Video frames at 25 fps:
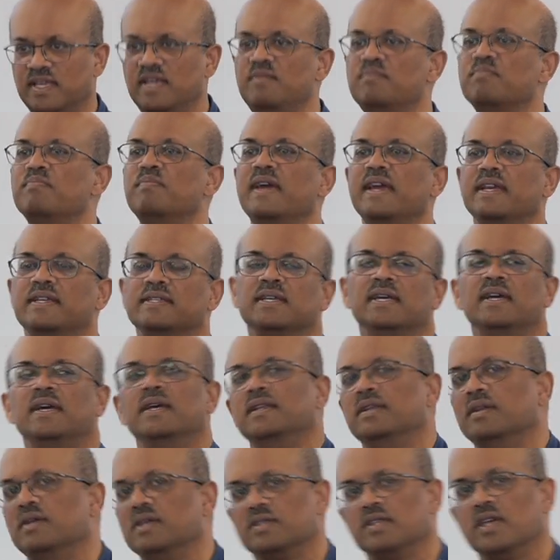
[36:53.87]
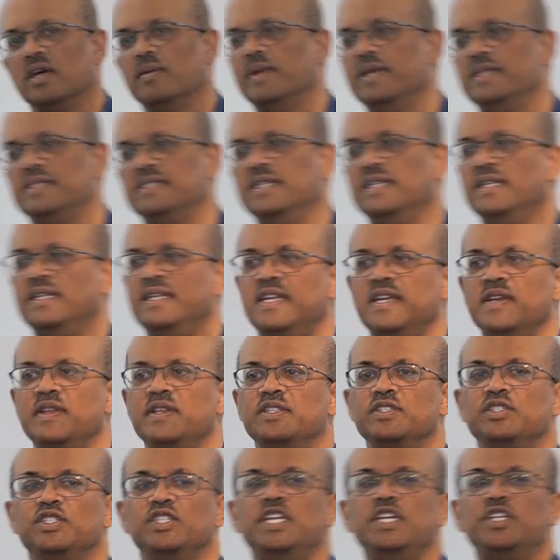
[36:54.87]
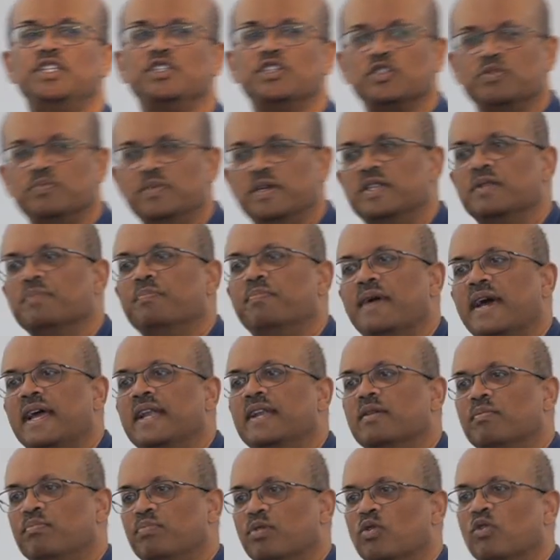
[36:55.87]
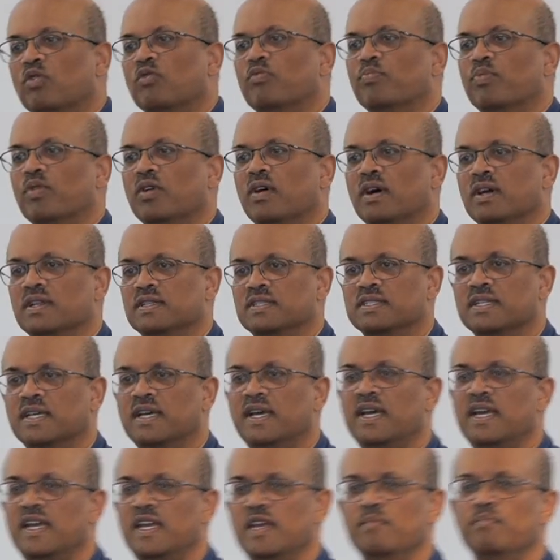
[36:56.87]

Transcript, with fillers: He makes, Psalm 18, He teaches me to bend a bow of bronze.